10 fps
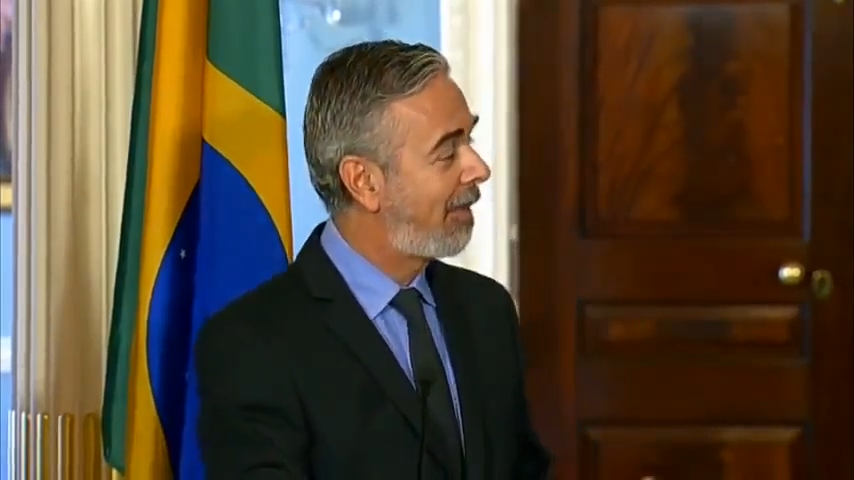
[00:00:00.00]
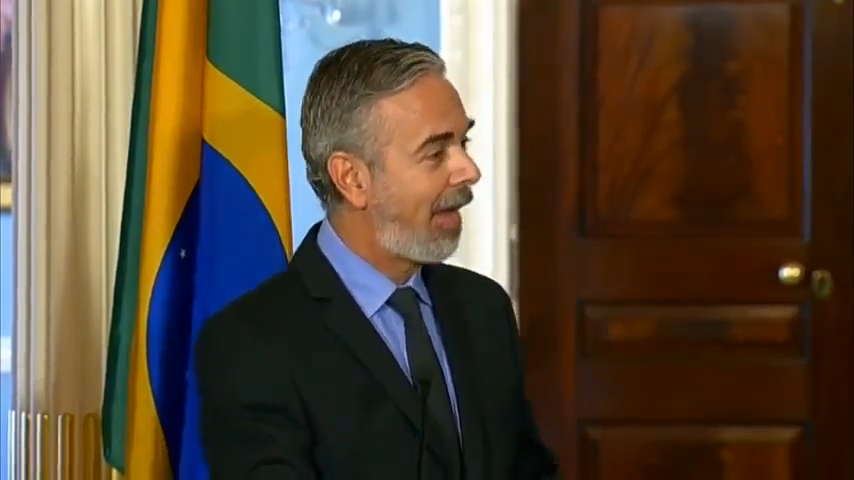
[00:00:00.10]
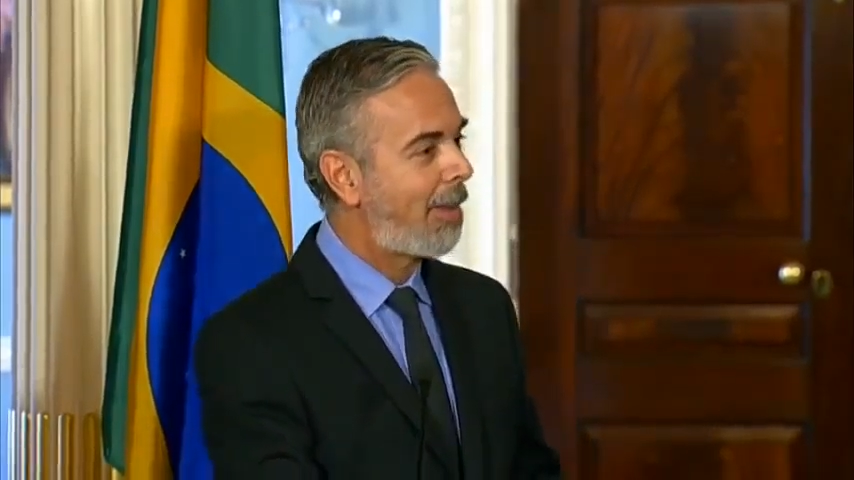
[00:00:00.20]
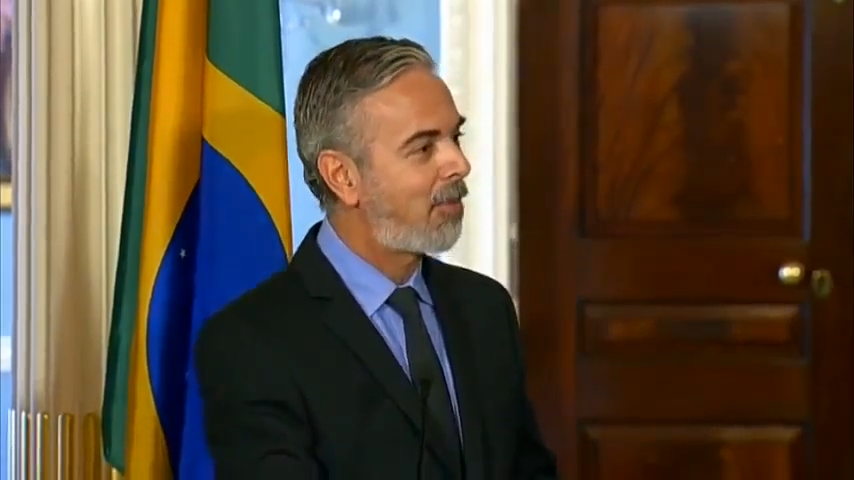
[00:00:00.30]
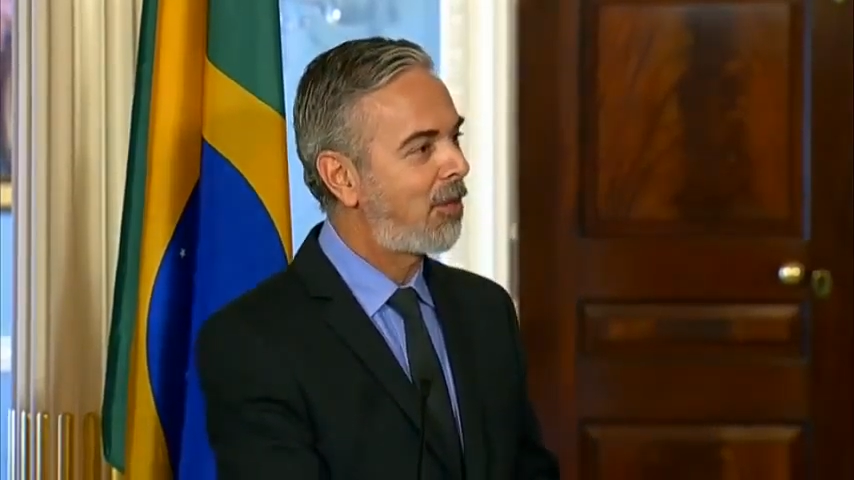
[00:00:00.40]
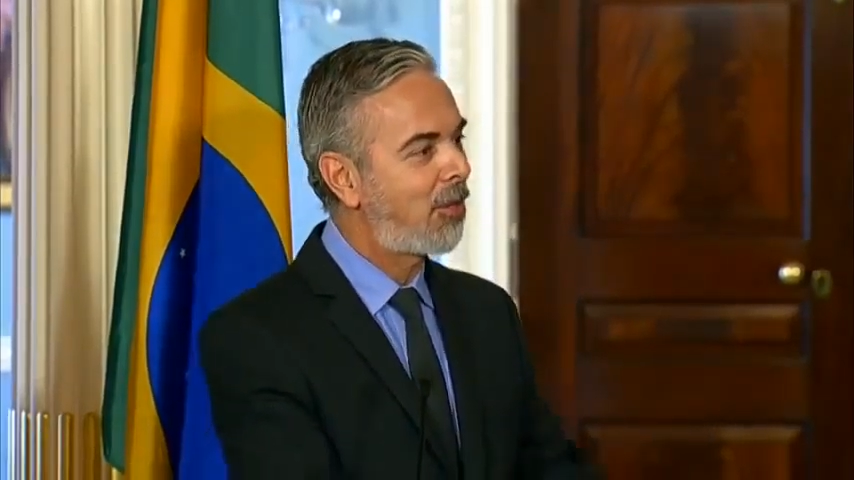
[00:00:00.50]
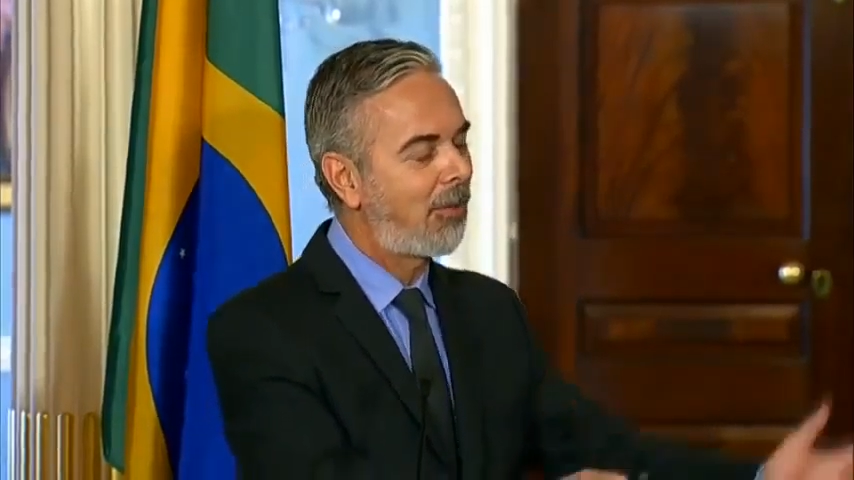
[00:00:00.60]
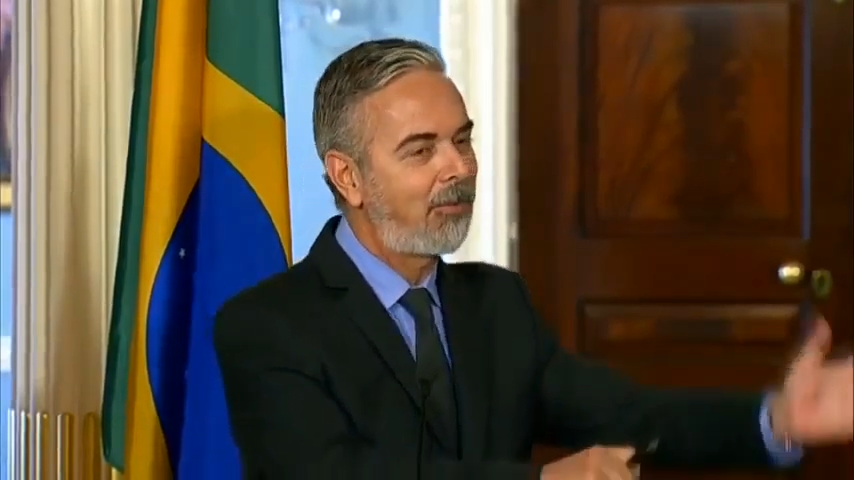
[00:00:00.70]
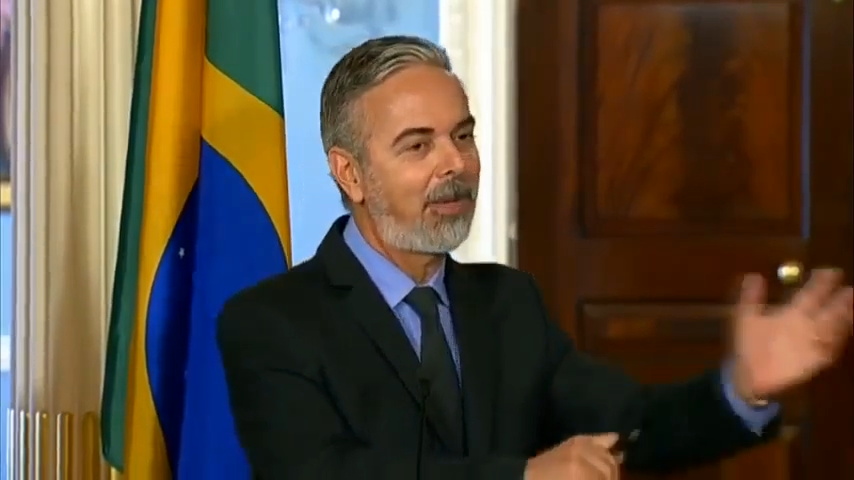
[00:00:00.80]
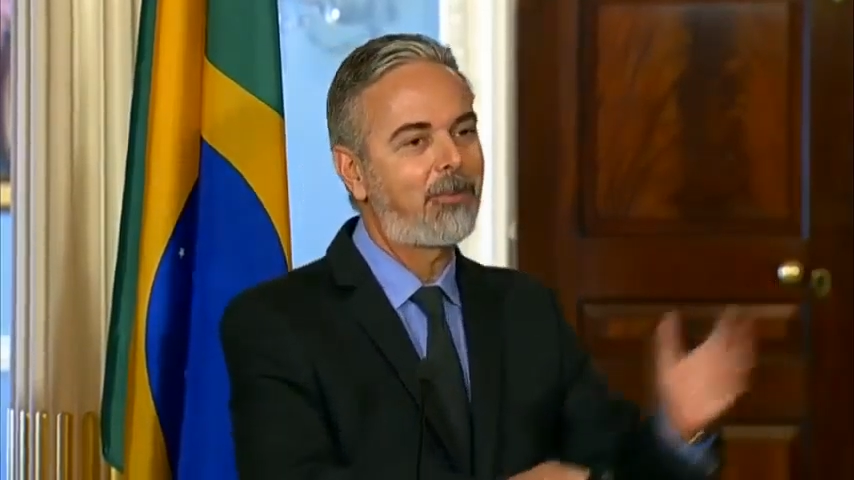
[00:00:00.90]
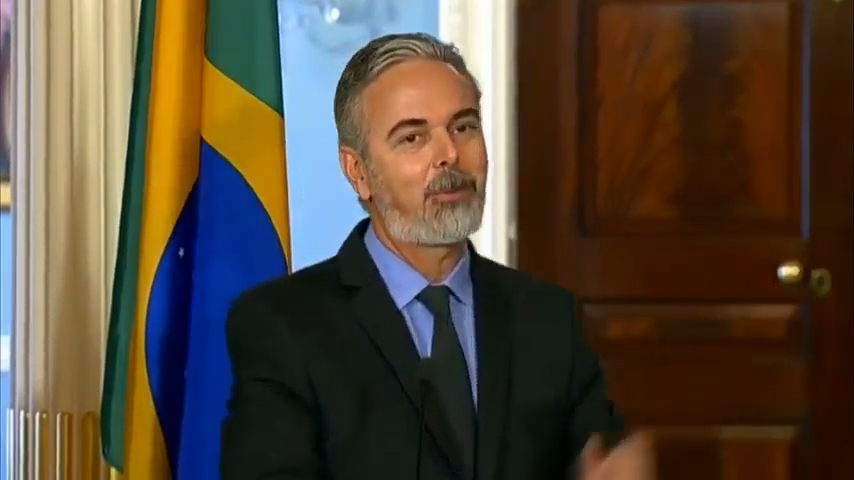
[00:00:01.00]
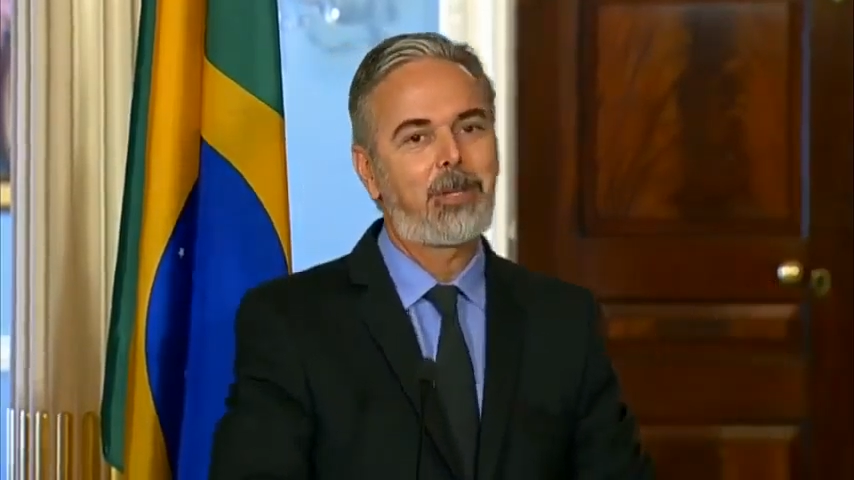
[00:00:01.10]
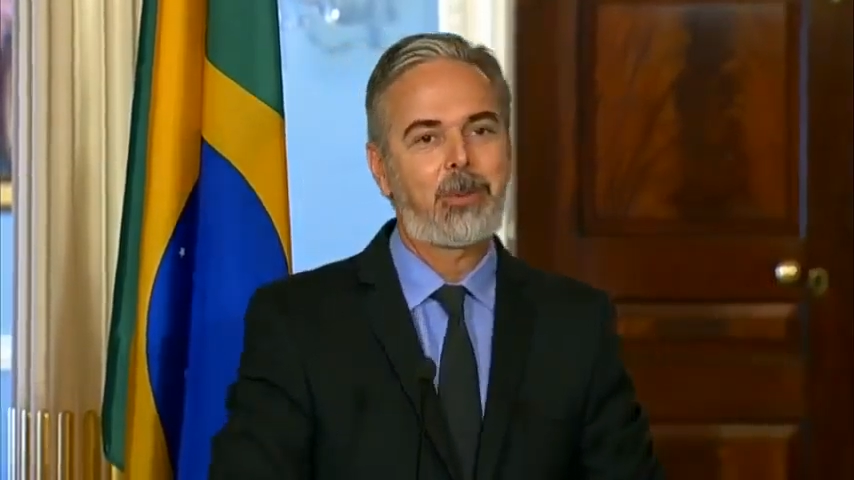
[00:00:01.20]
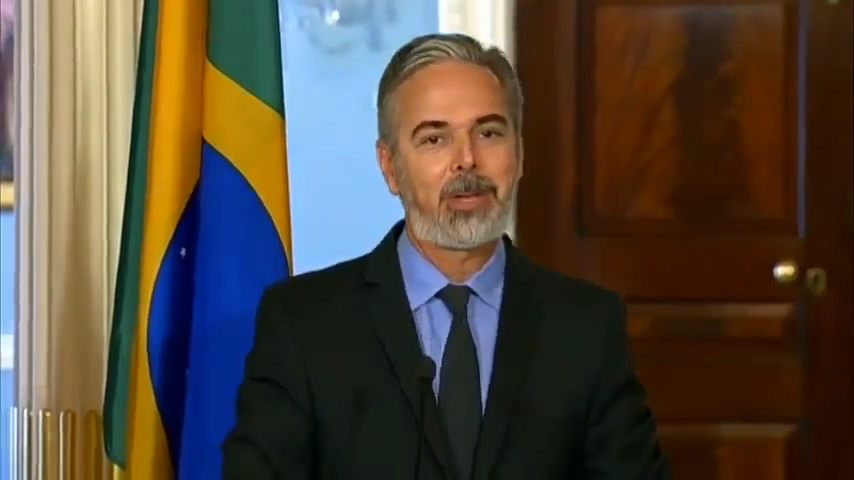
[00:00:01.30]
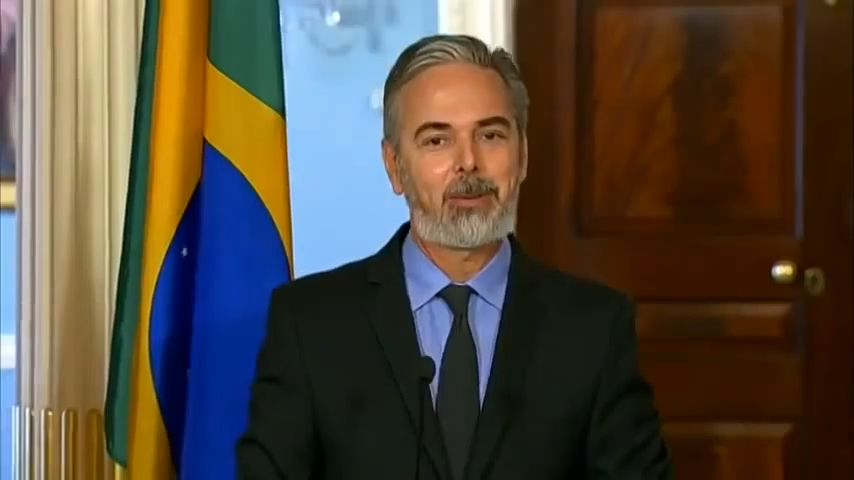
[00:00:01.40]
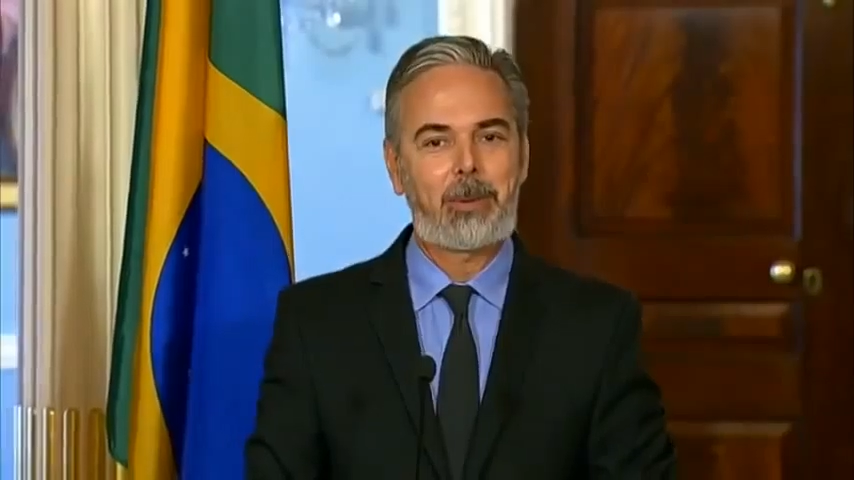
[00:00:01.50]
the absence of a free trade